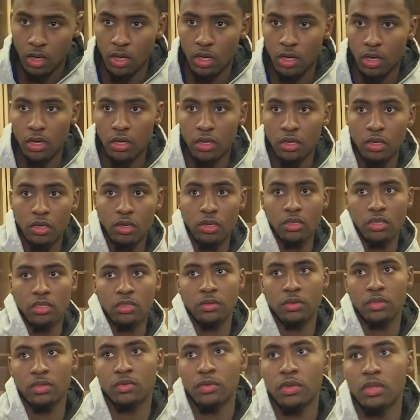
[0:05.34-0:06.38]
You know,
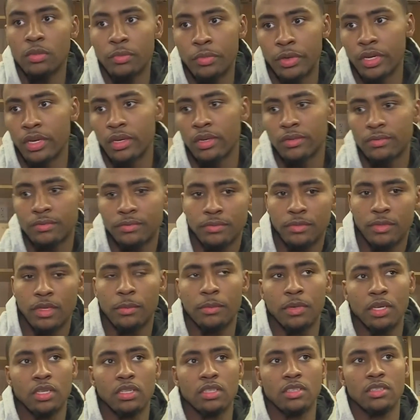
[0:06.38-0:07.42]
it's really big.
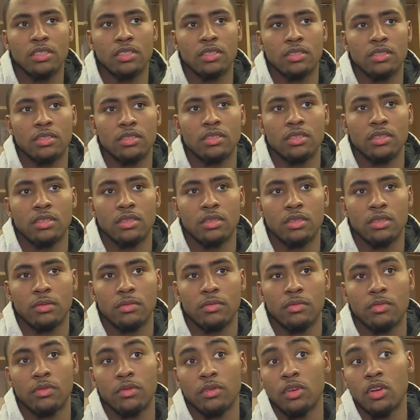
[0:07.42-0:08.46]
I mean, just to just
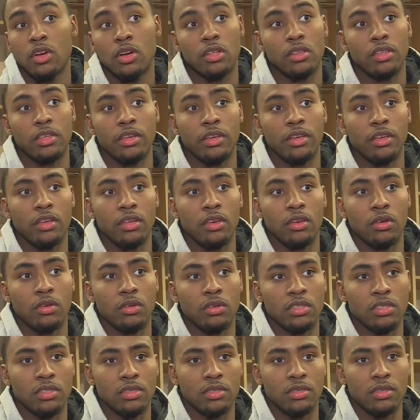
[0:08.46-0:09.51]
go out there, you
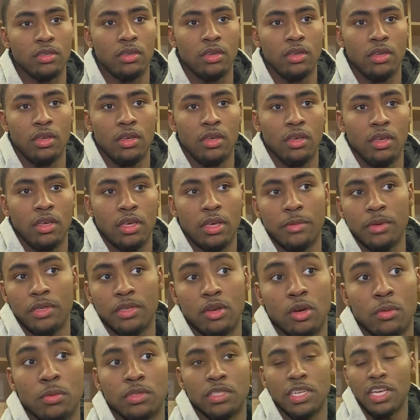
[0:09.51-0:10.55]
know, just I
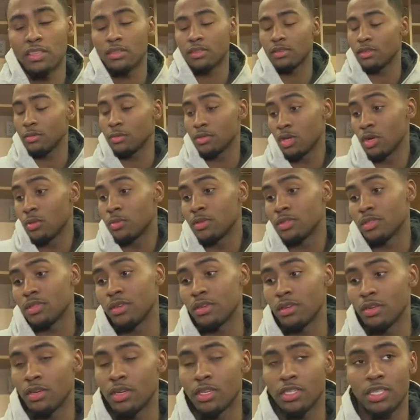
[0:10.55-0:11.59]
mean, open shots. It was open,
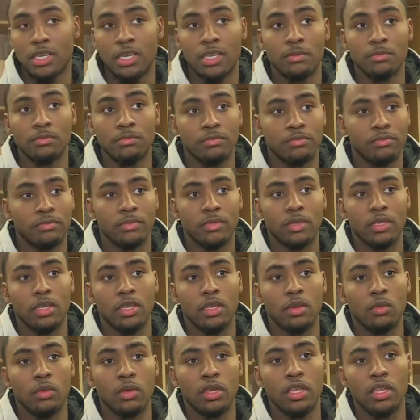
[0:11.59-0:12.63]
so you know, I shot them,
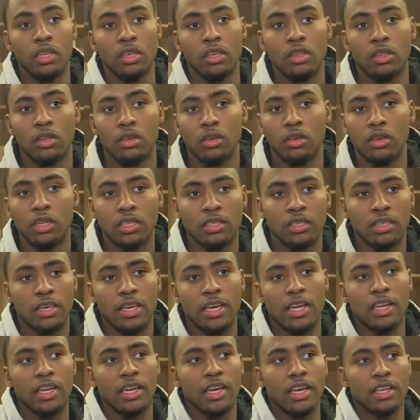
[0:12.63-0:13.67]
and they went in. You know, that
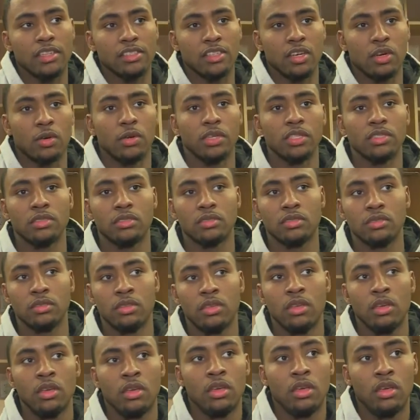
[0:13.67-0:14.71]
kind of got us going.
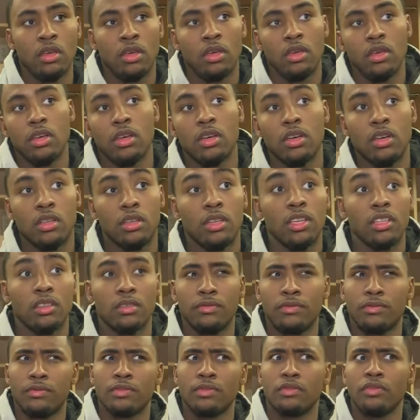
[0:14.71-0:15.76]
I think
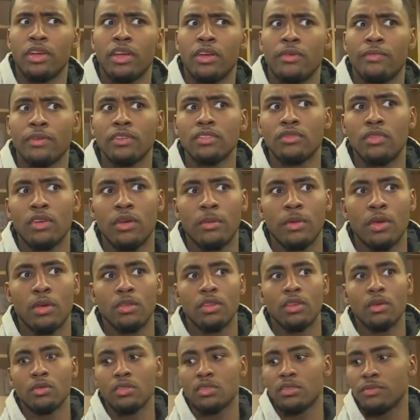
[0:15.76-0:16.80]
the first three I
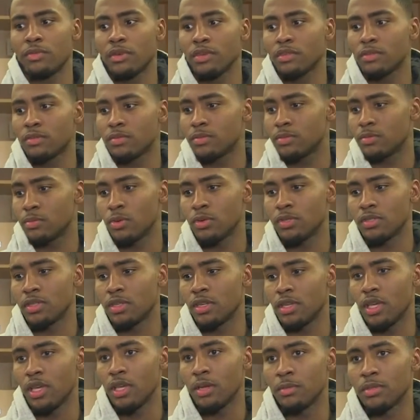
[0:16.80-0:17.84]
made was the first points
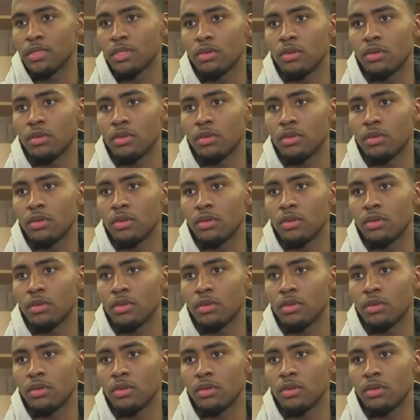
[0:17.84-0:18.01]
of the game.